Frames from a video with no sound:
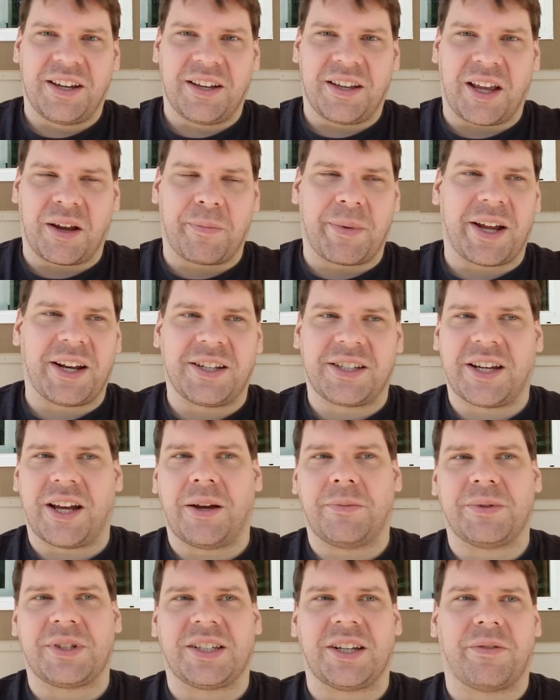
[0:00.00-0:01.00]
Like by the
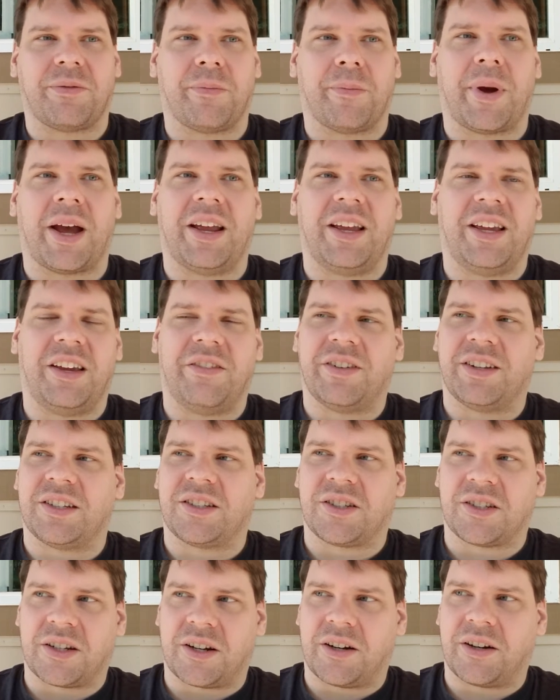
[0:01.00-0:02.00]
time stuff might even
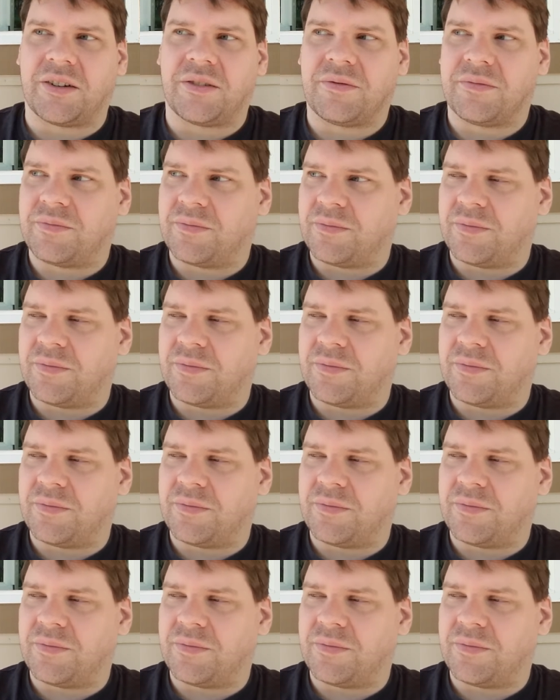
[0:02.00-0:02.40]
start